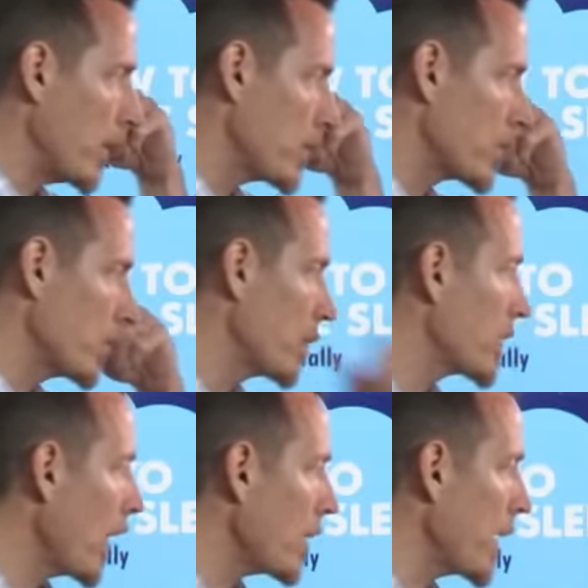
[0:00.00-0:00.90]
So when we
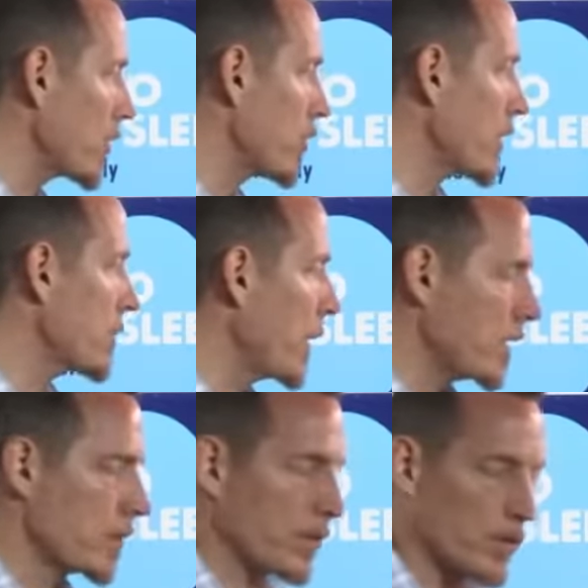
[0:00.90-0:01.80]
talk about stress
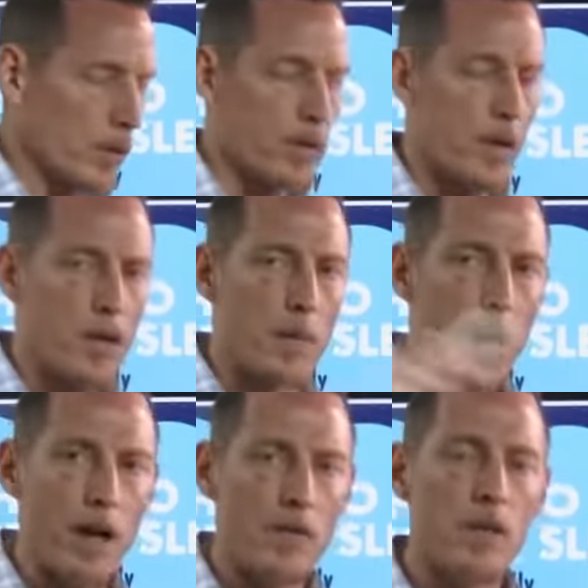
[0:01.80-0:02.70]
management, we're really talking about
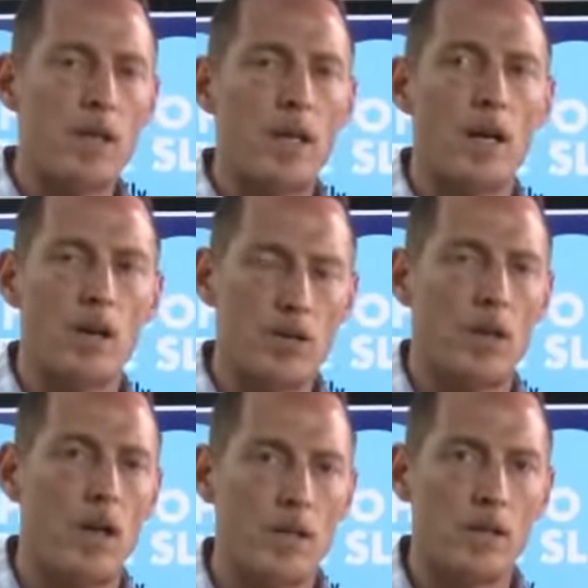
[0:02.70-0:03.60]
everything else
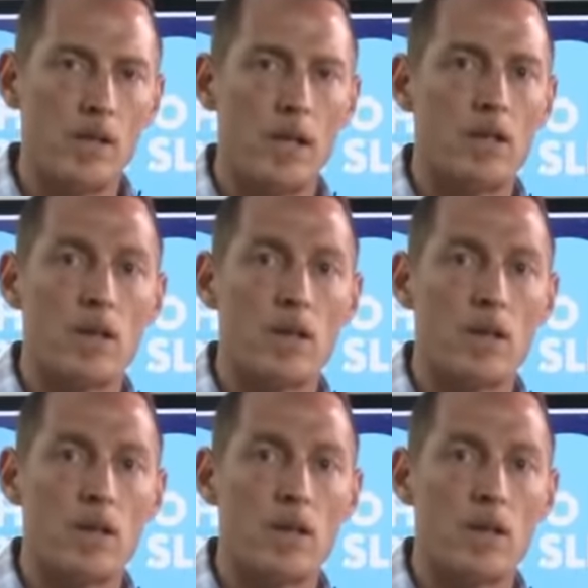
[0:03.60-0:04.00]
on the list.